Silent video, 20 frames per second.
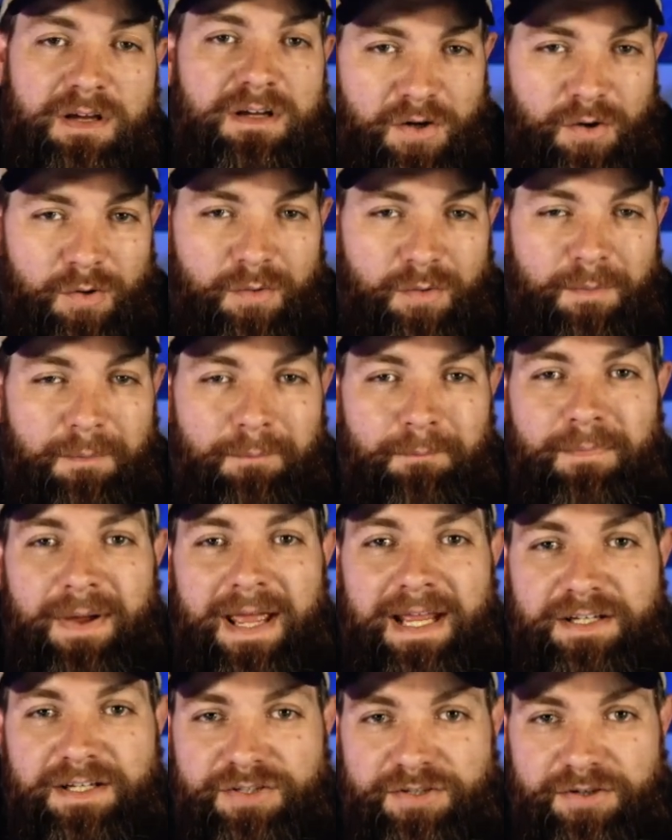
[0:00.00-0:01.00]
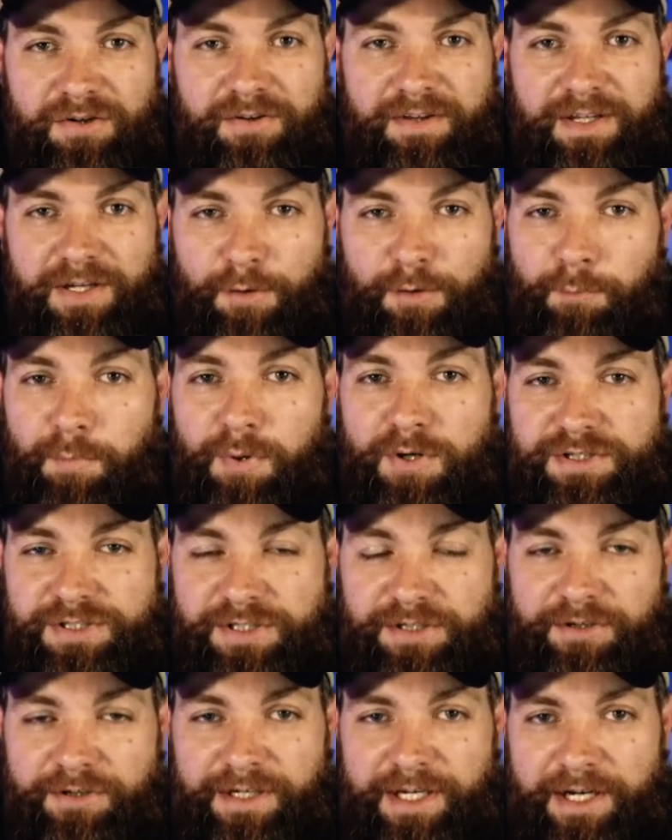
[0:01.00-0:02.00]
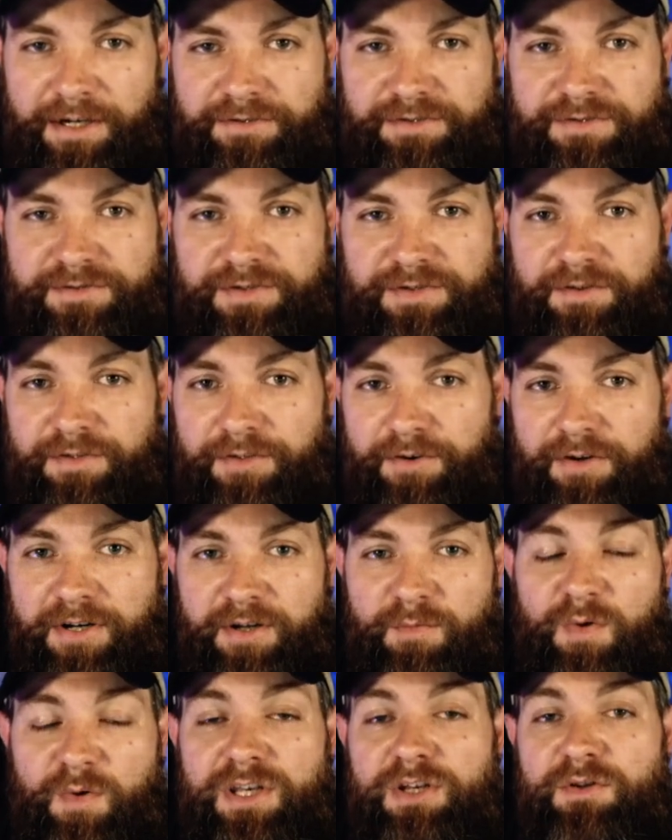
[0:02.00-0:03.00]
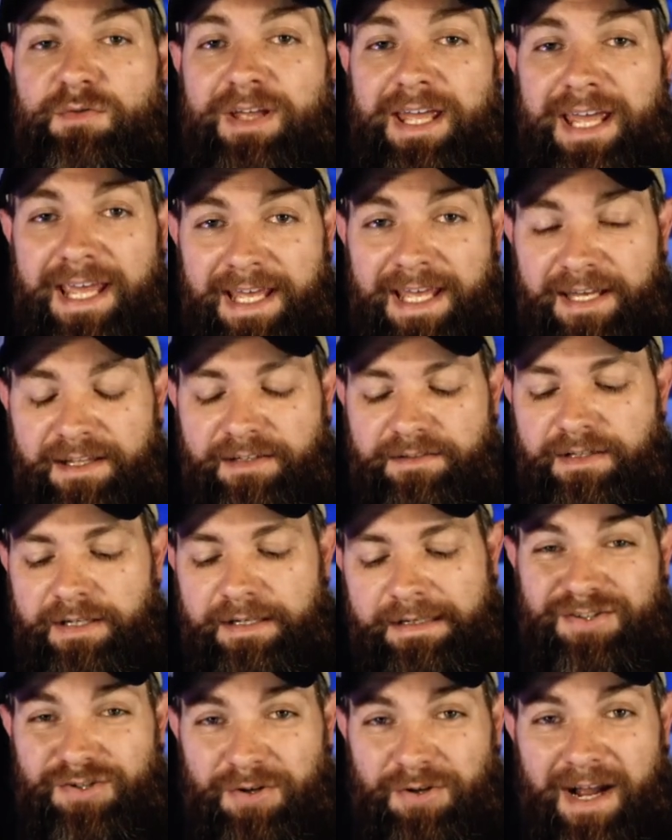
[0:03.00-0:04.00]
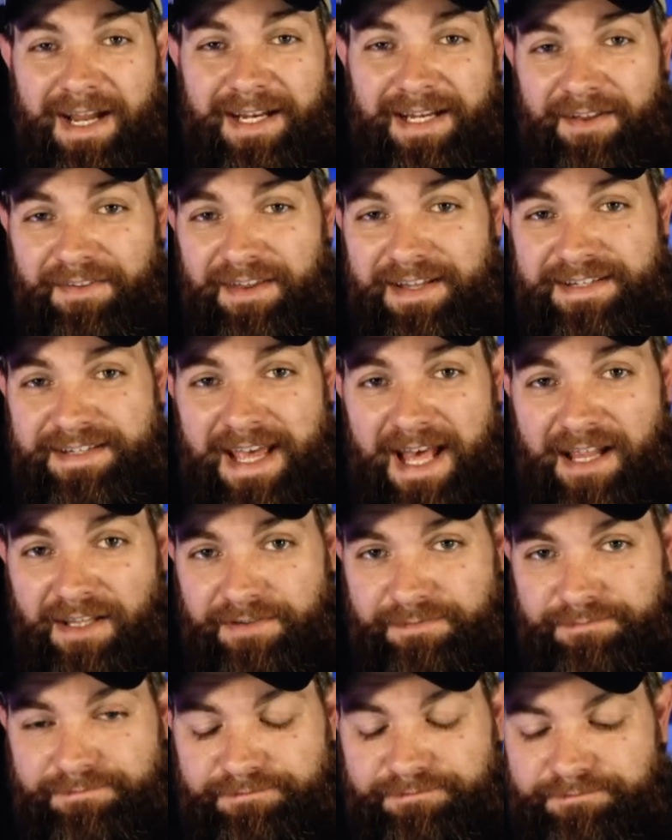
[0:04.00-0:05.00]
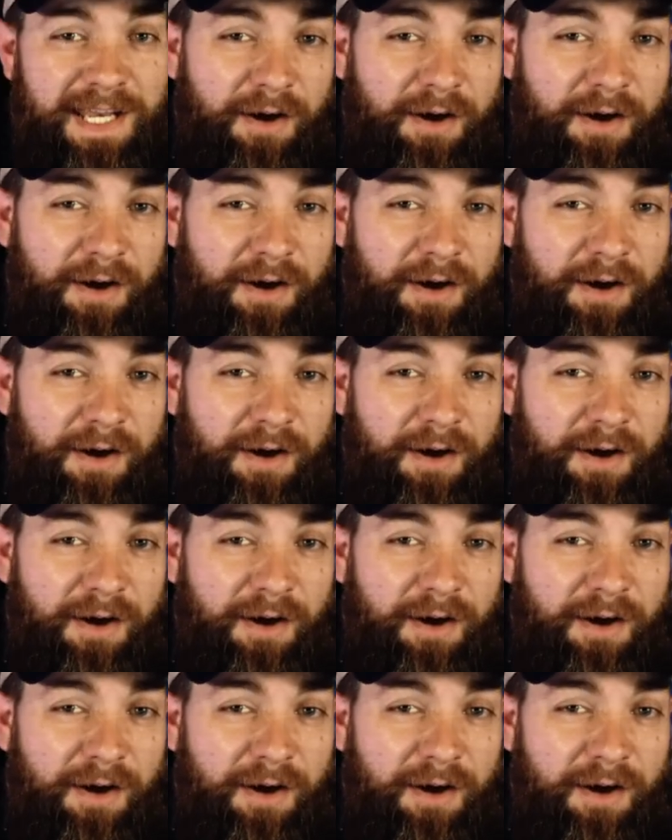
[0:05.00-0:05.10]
So make sure that you're pushing your characters to 30 when you can and trying out that talent.